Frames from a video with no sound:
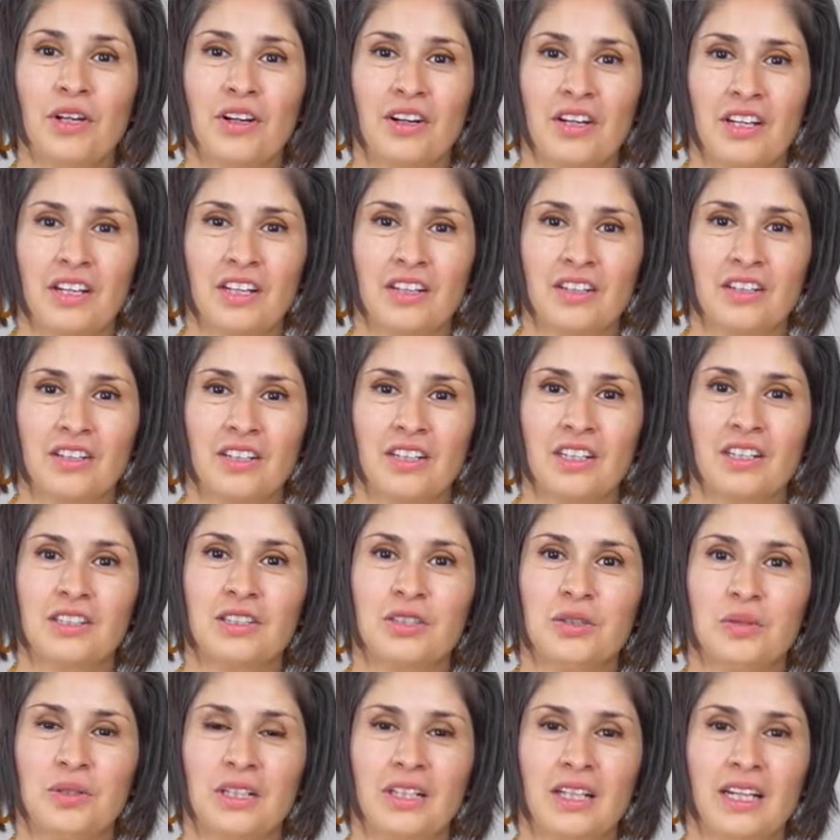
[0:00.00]
are here
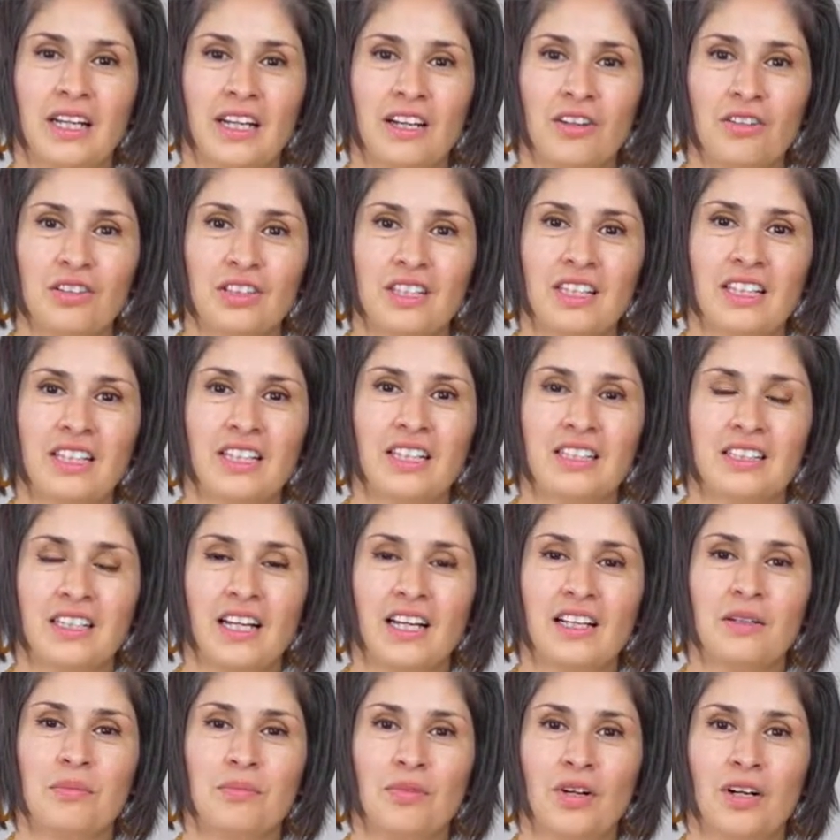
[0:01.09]
doing a healthy
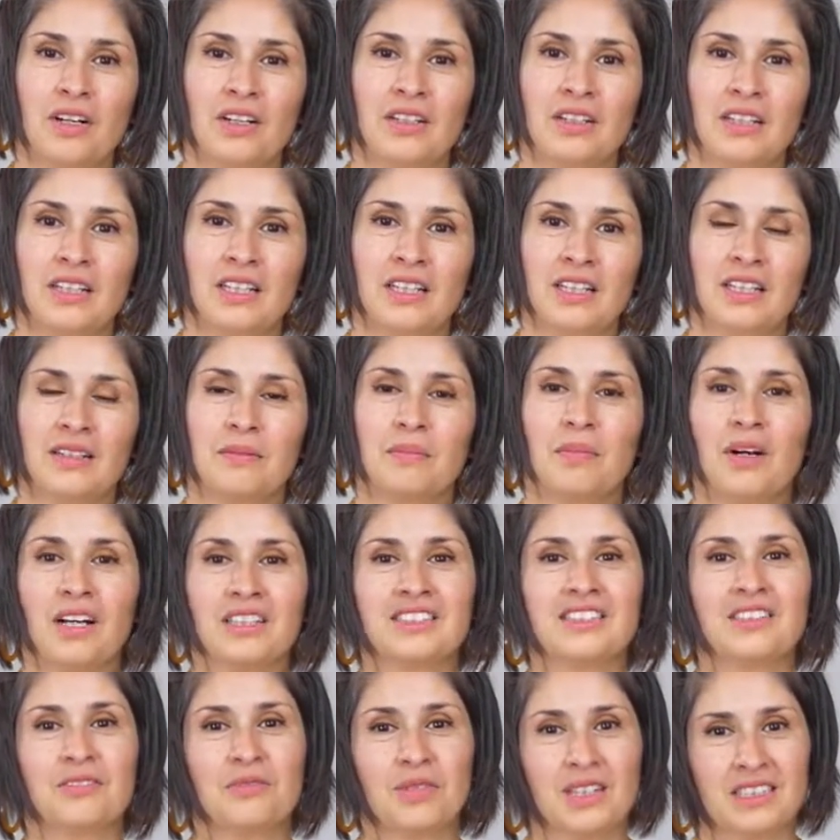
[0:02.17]
Italian broccoli and
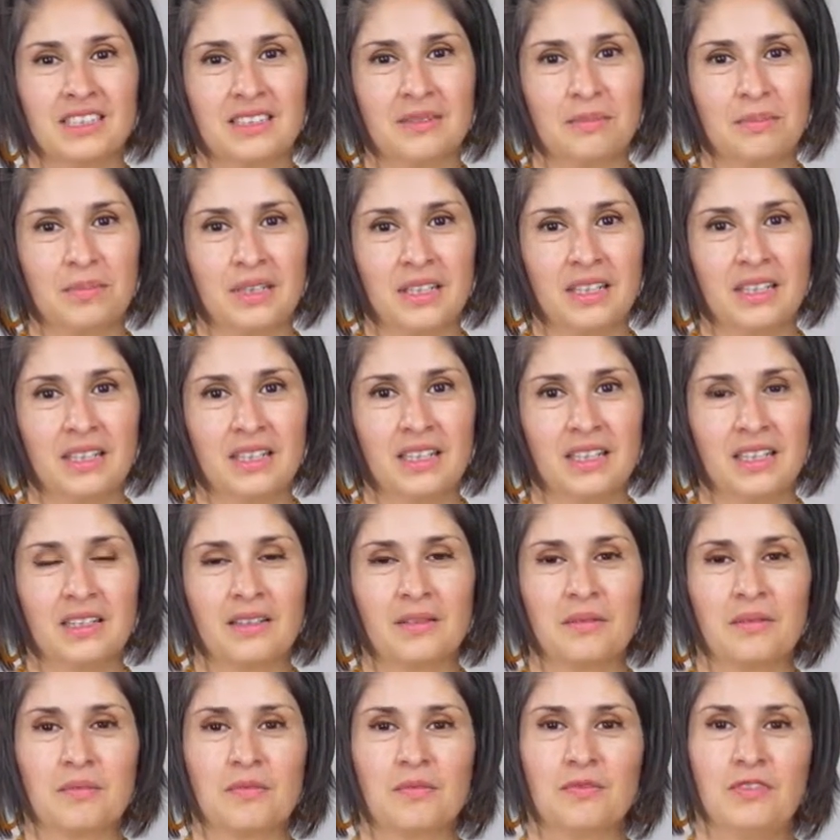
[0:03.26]
pasta recipe
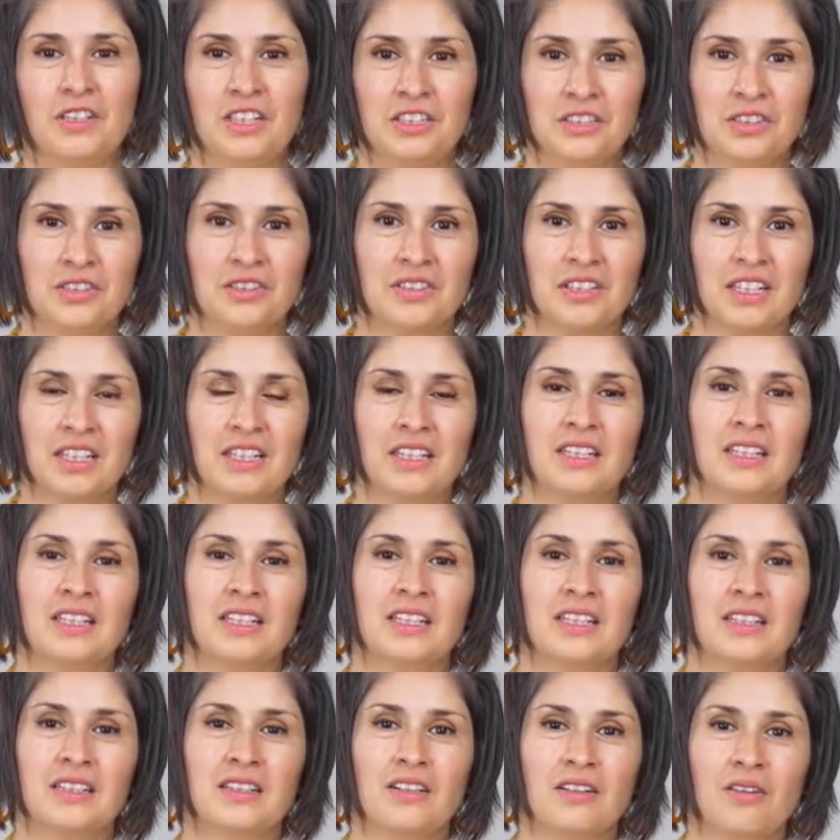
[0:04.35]
featuring
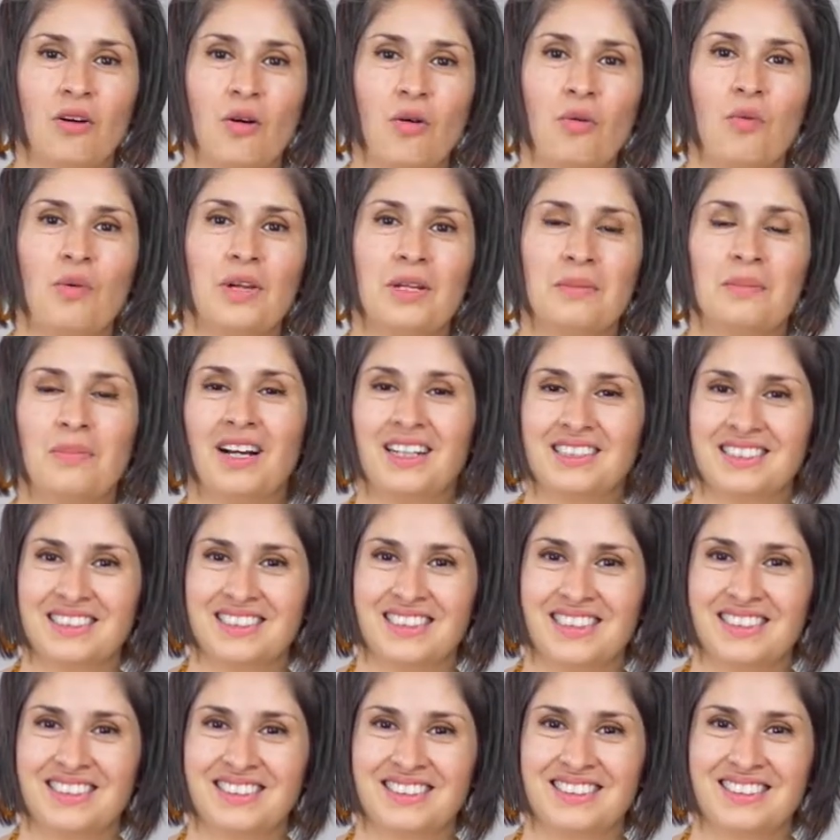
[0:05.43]
whole wheat pasta.